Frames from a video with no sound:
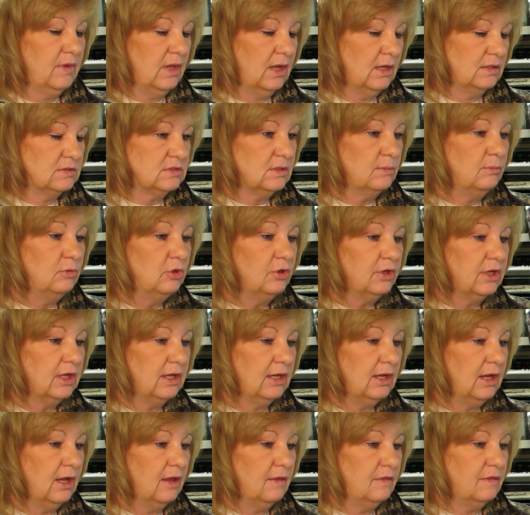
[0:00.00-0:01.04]
as I'm
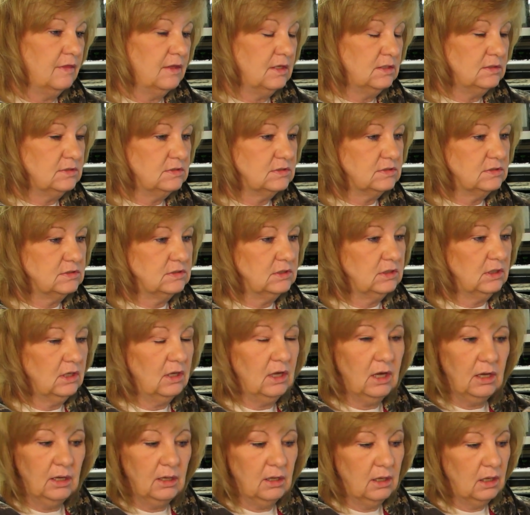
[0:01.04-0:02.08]
looking at
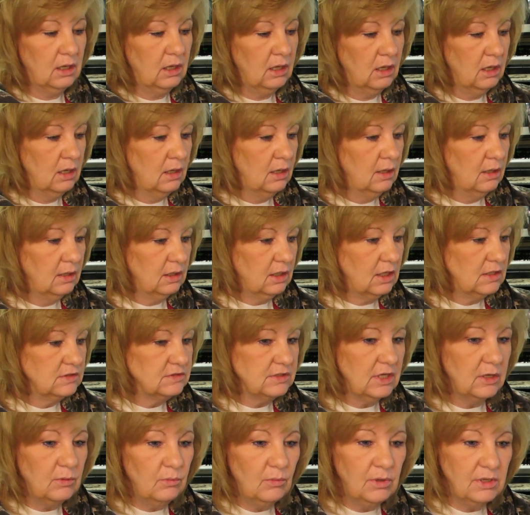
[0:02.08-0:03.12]
this because
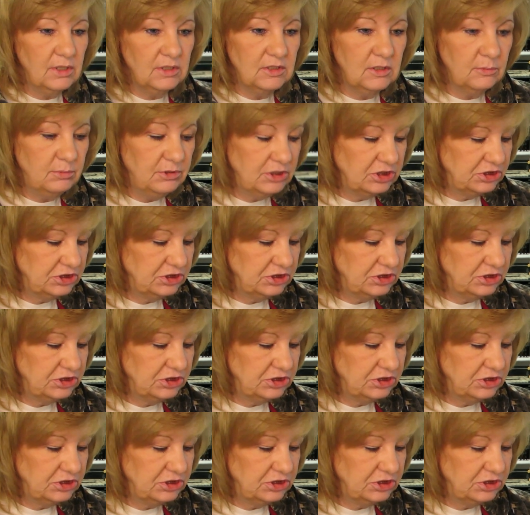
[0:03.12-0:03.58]
I want it to be